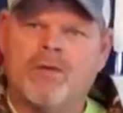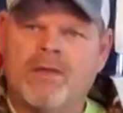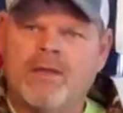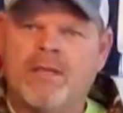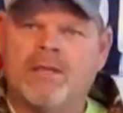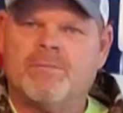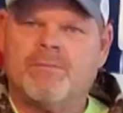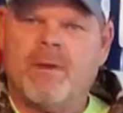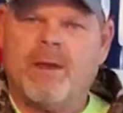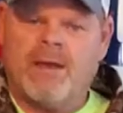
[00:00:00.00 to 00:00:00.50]

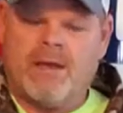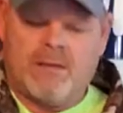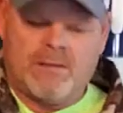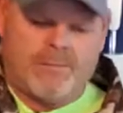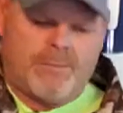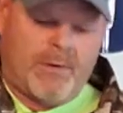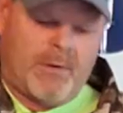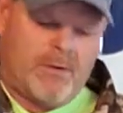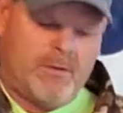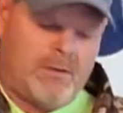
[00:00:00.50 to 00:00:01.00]
these pants,
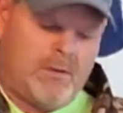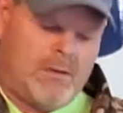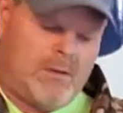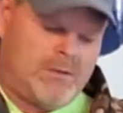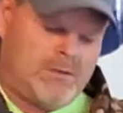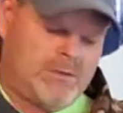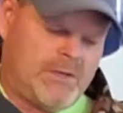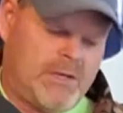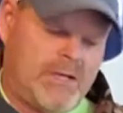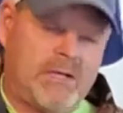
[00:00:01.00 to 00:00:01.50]
pair of
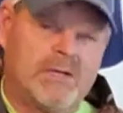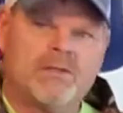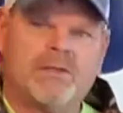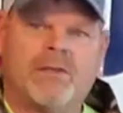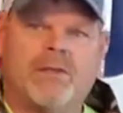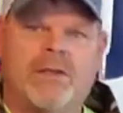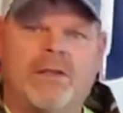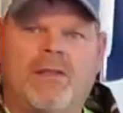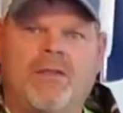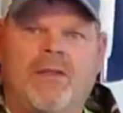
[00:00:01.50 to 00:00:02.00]
long johns,
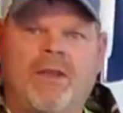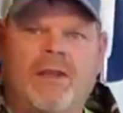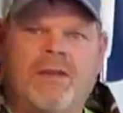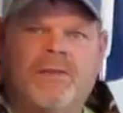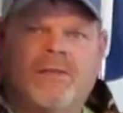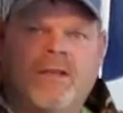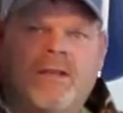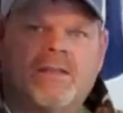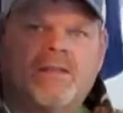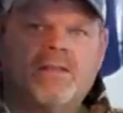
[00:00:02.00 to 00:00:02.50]
and then
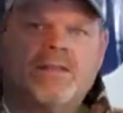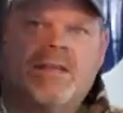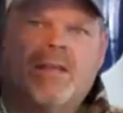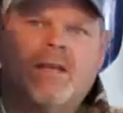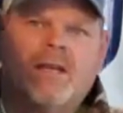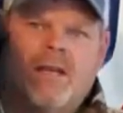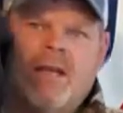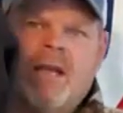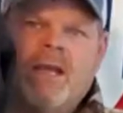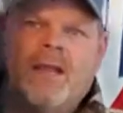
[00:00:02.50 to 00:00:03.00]
these. That's
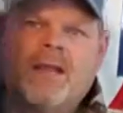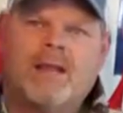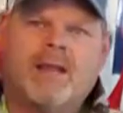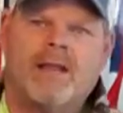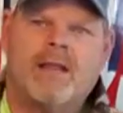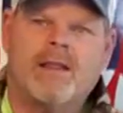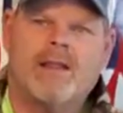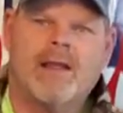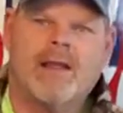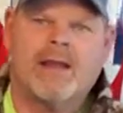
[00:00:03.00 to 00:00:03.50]
it. And
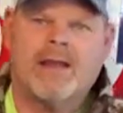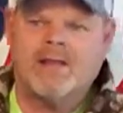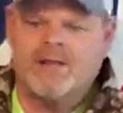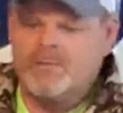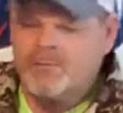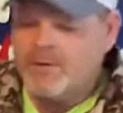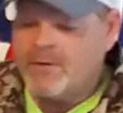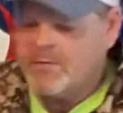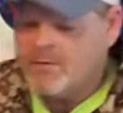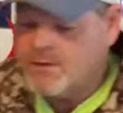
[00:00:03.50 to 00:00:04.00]
that gives
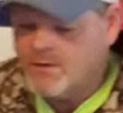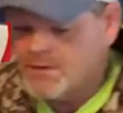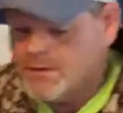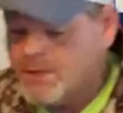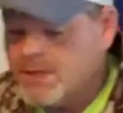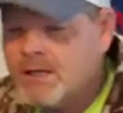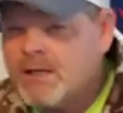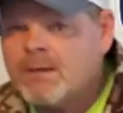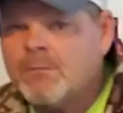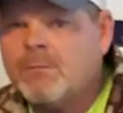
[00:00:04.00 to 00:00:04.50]
me
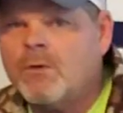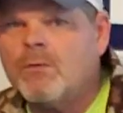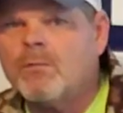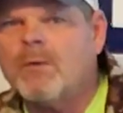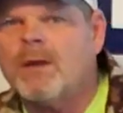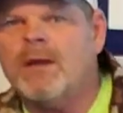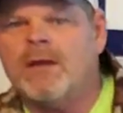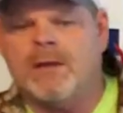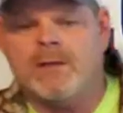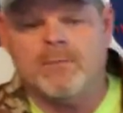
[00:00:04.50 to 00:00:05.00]
really good
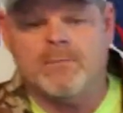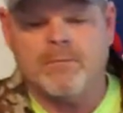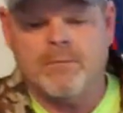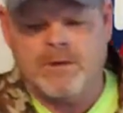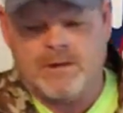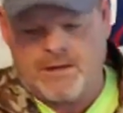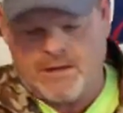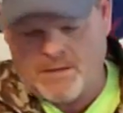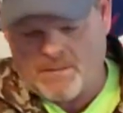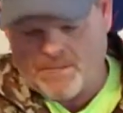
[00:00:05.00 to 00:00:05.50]
momentum.
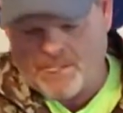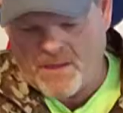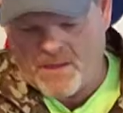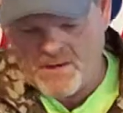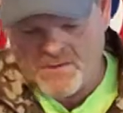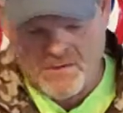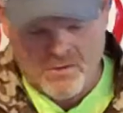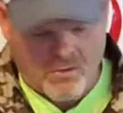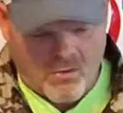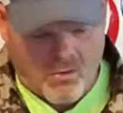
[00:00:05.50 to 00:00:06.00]

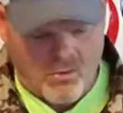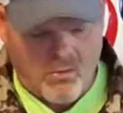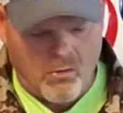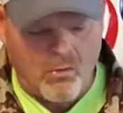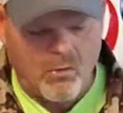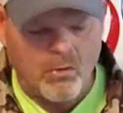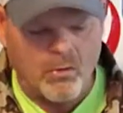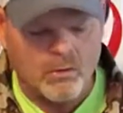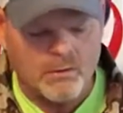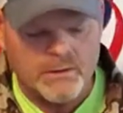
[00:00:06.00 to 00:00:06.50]
These are
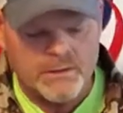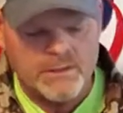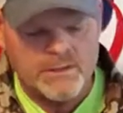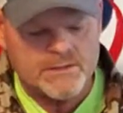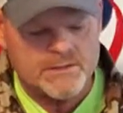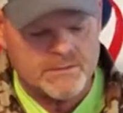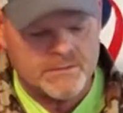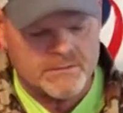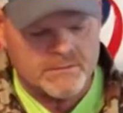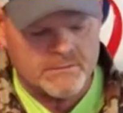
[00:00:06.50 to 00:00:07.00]
old.
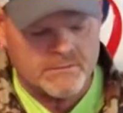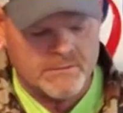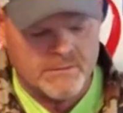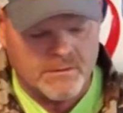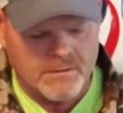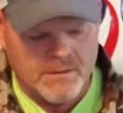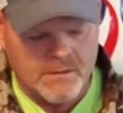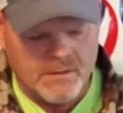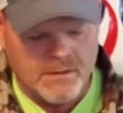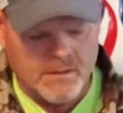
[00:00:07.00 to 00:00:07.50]

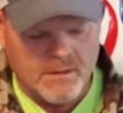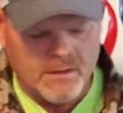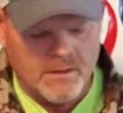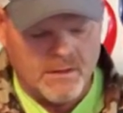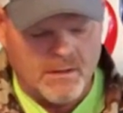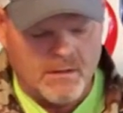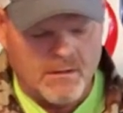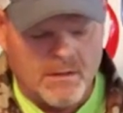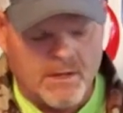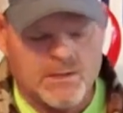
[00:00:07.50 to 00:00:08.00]

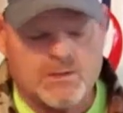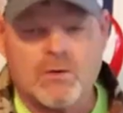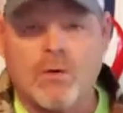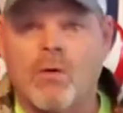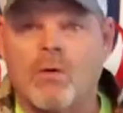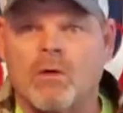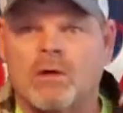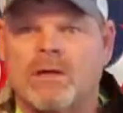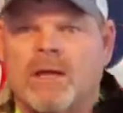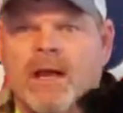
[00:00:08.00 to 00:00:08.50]
It's
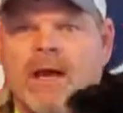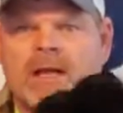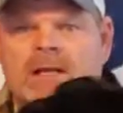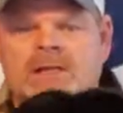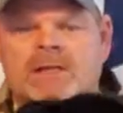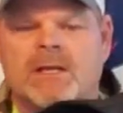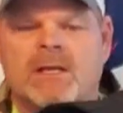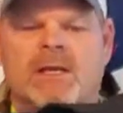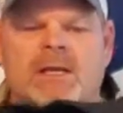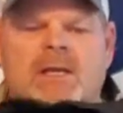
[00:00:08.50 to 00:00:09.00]
Gore-Tex.